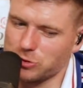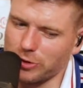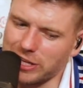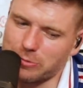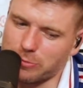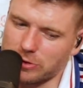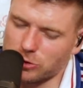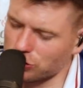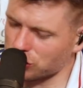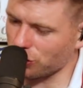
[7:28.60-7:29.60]
was a real.
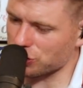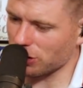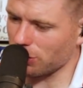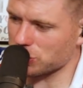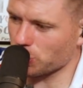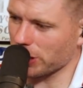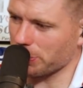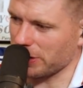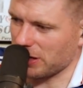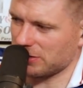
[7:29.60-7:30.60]
Those shows are always a real
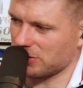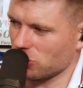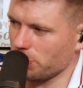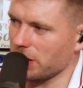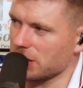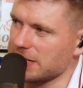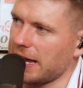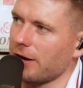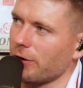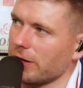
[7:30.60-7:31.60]
mix. There could be a
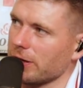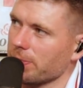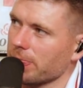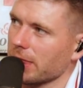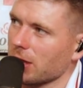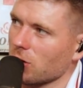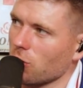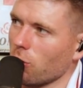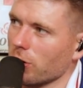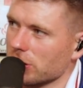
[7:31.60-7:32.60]
tannoy
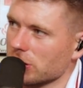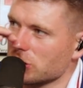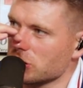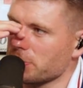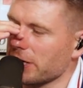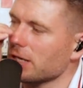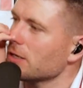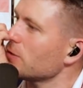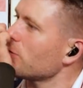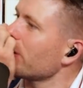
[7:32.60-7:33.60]
going, just playing
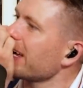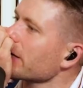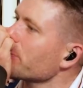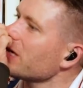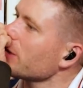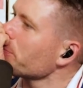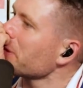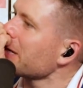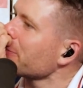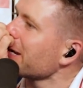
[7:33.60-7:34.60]
"Rock Me
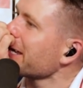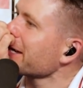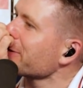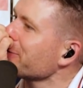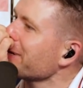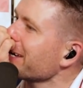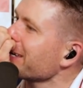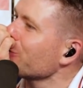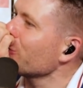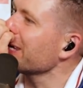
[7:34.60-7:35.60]
Mama Like a Wagon